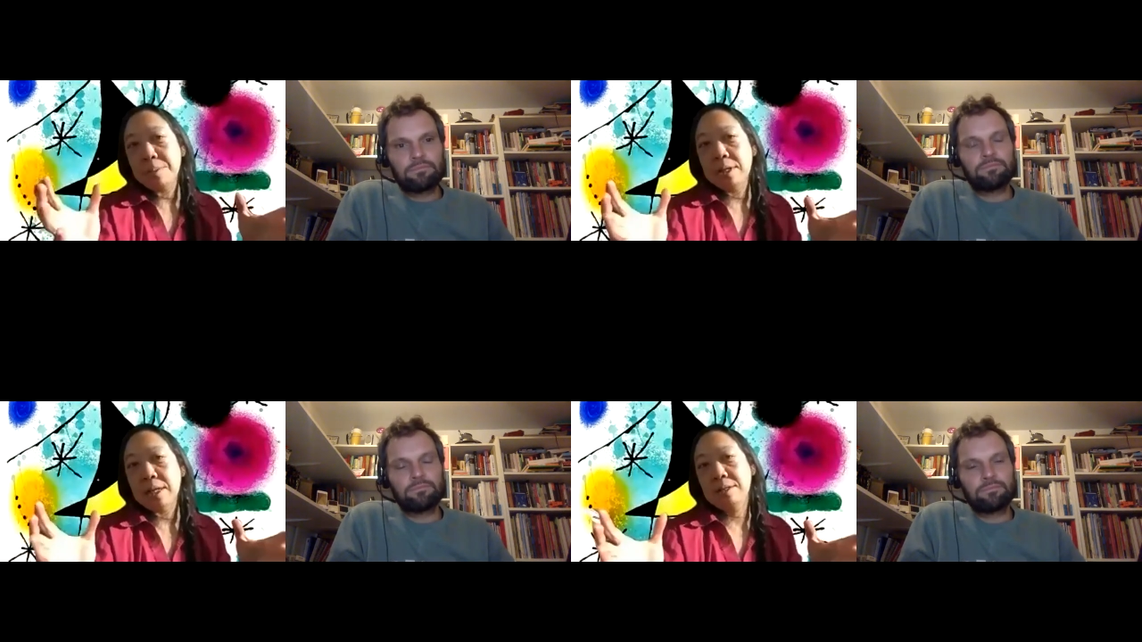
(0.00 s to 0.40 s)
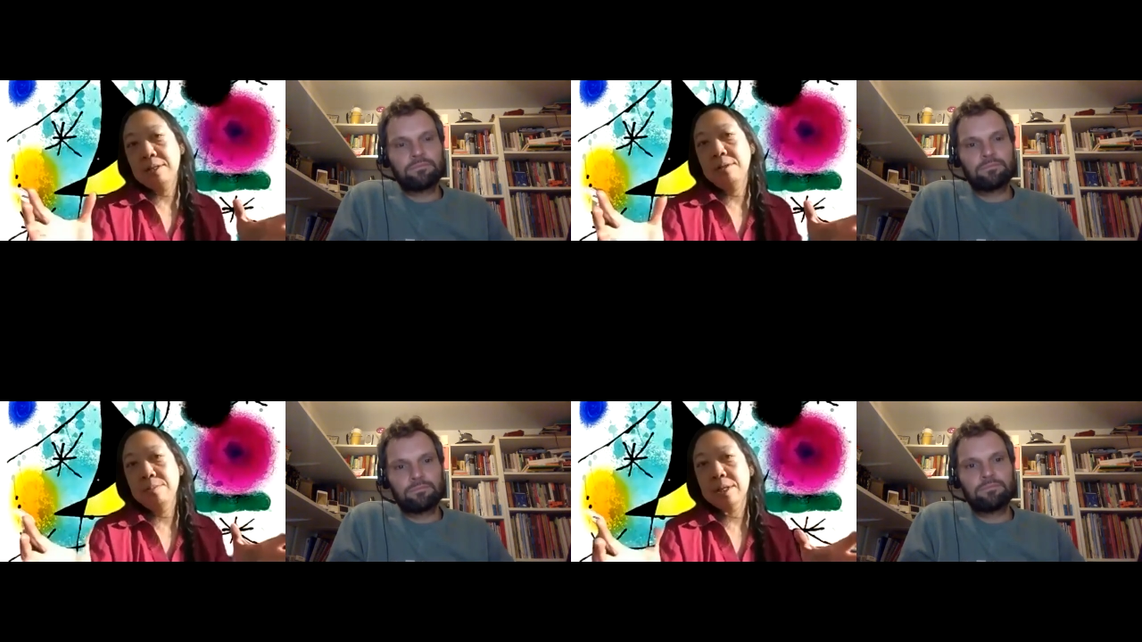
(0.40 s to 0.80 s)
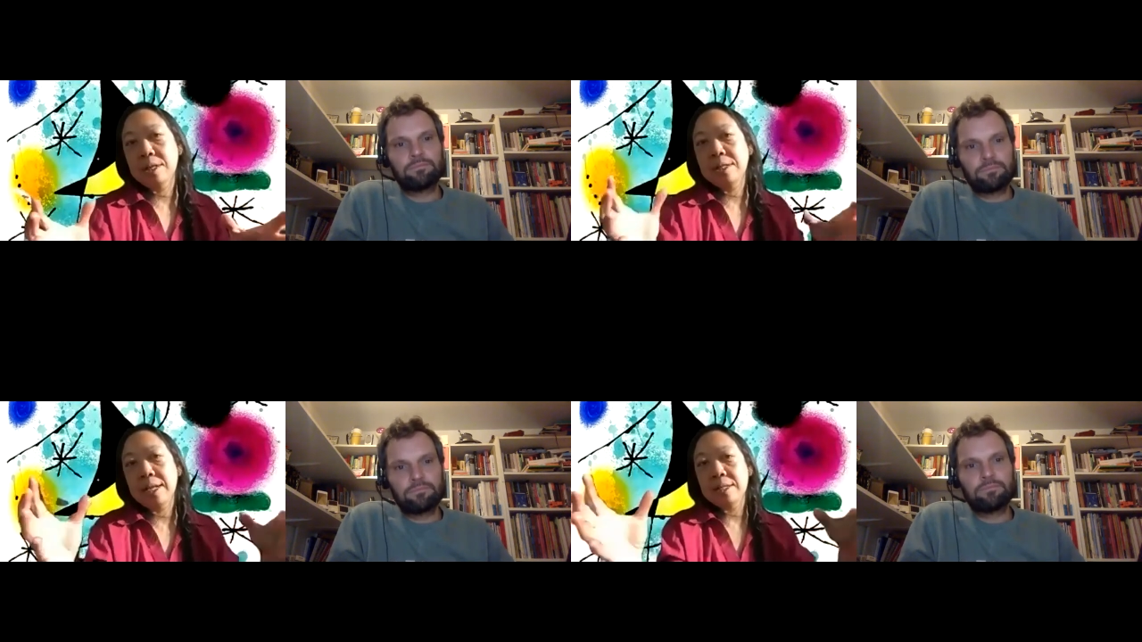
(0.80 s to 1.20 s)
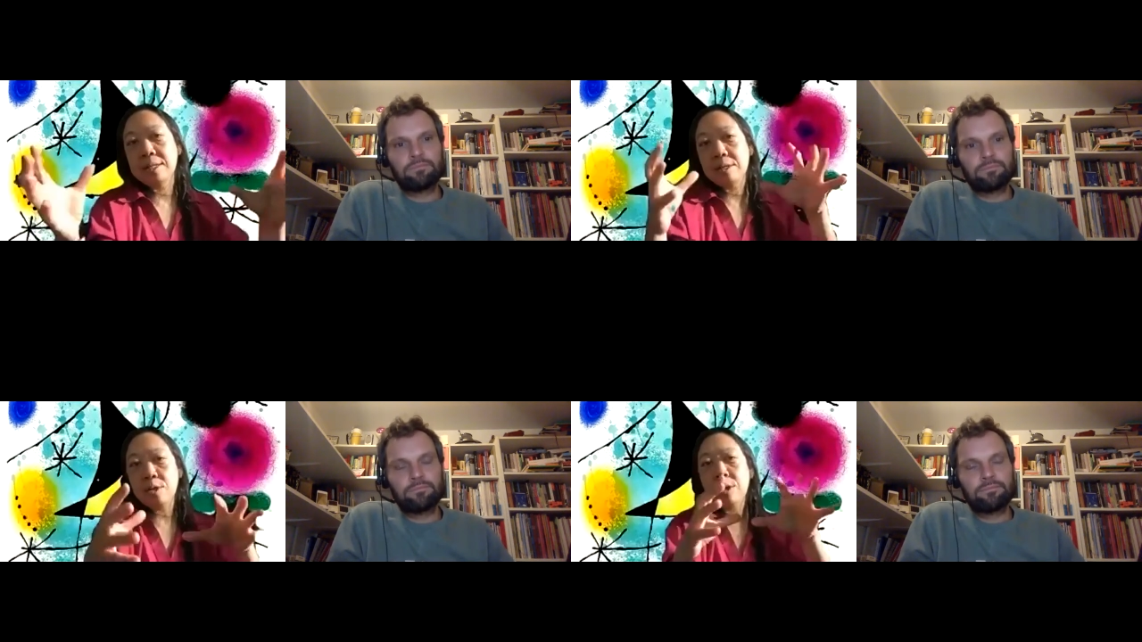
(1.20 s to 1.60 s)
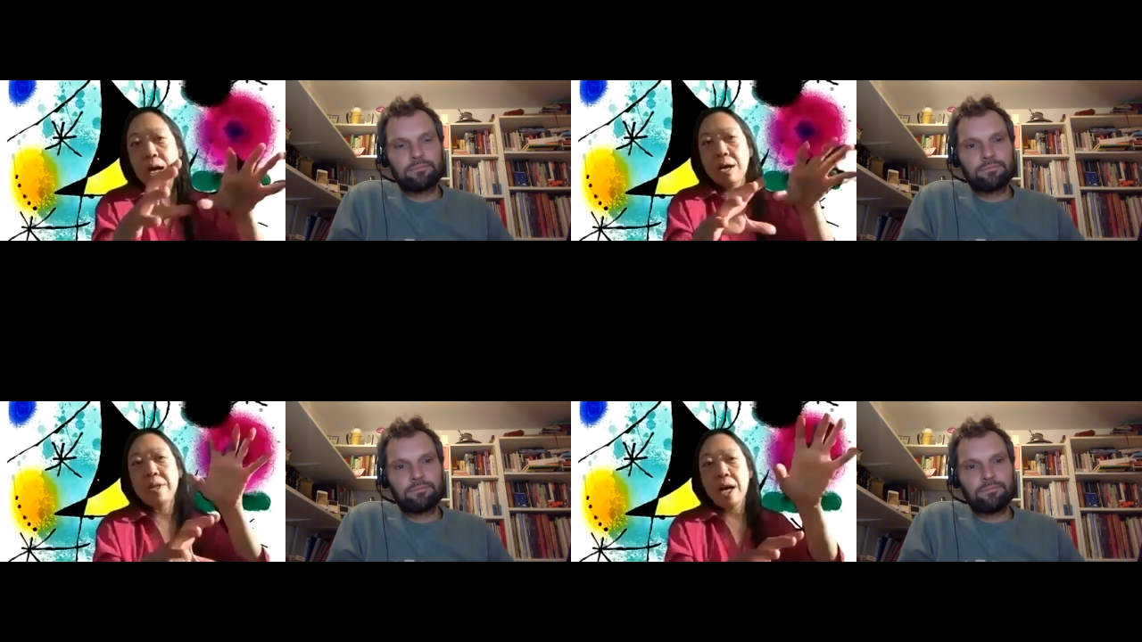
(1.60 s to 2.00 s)
Speaker 1: things too because then you
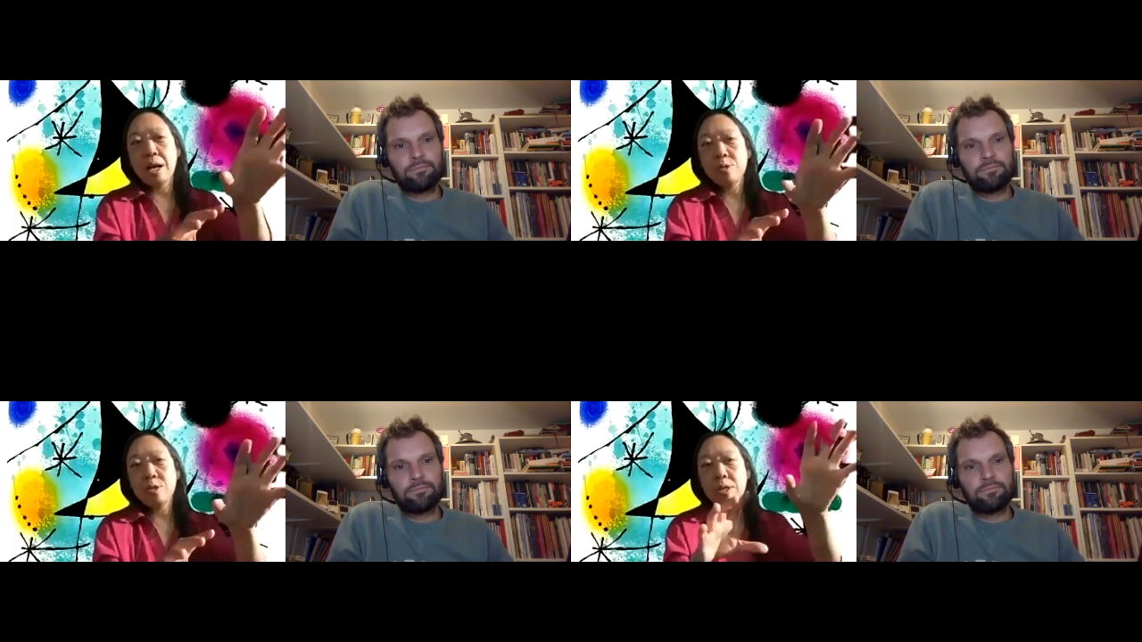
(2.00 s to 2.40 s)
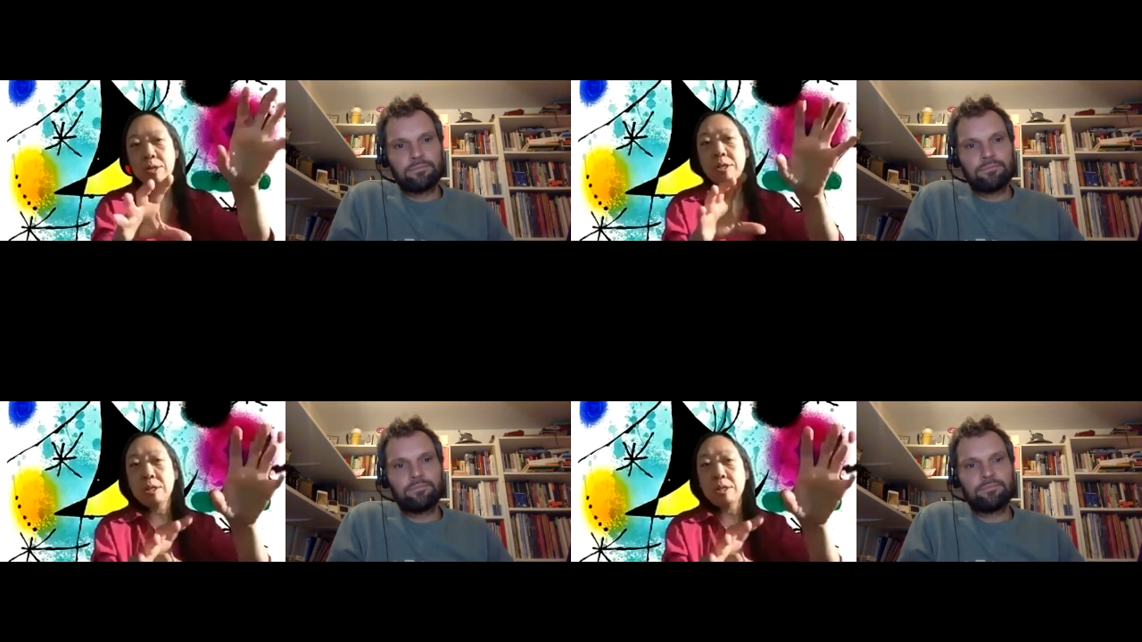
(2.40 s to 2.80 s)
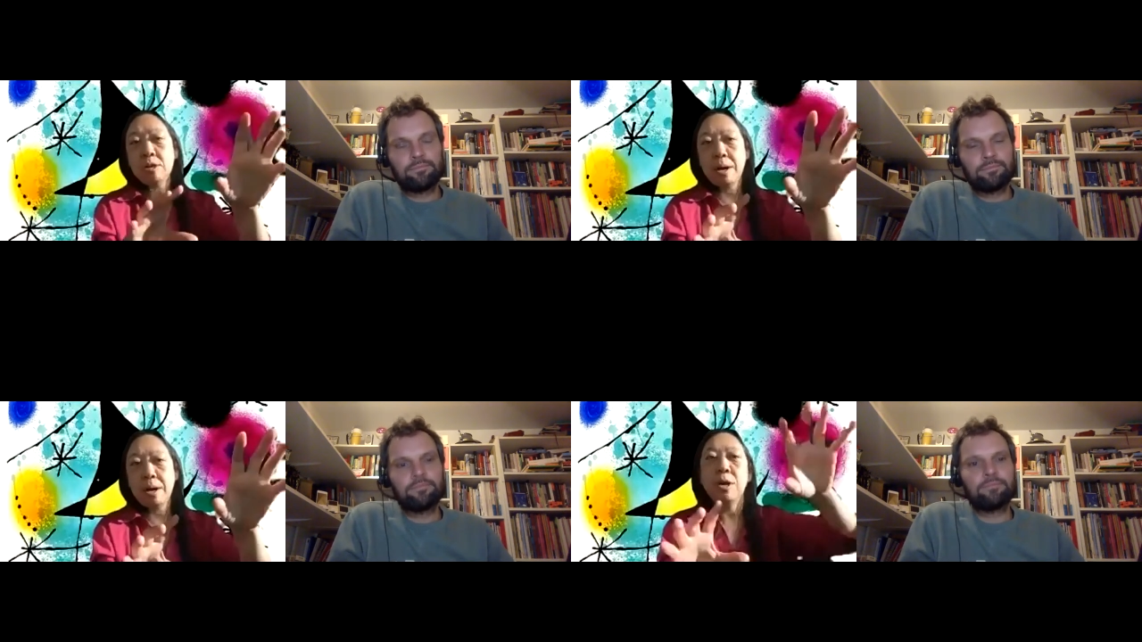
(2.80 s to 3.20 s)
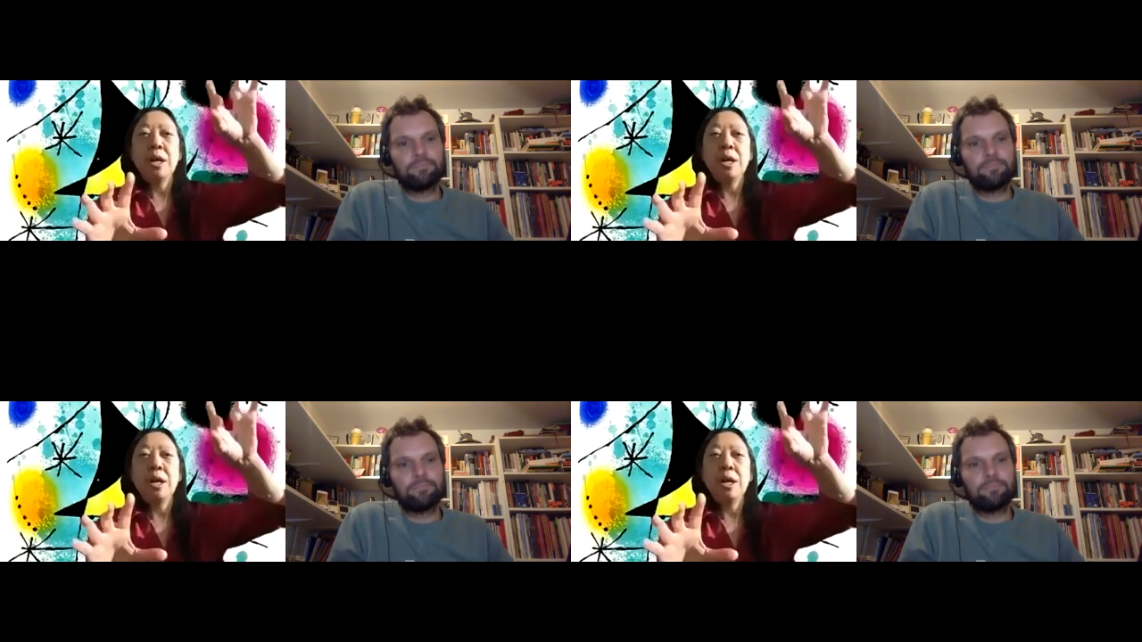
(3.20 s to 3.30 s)
have the object you can talk about